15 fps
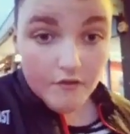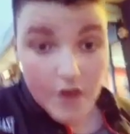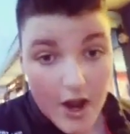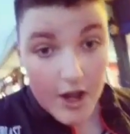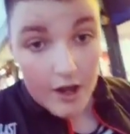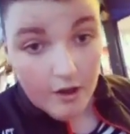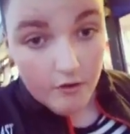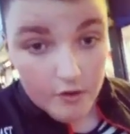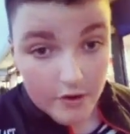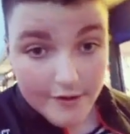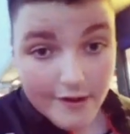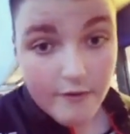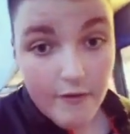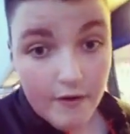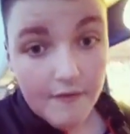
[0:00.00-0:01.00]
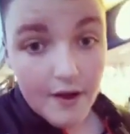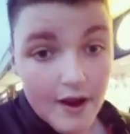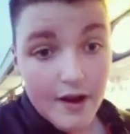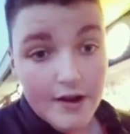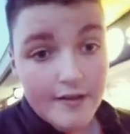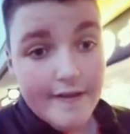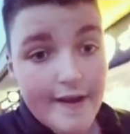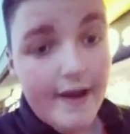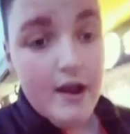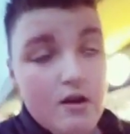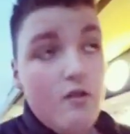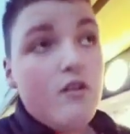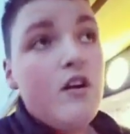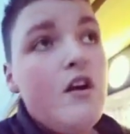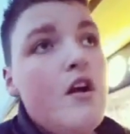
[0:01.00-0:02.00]
um, hello YouTube I'm now in the
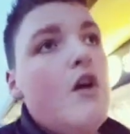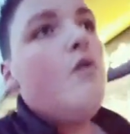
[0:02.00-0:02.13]
town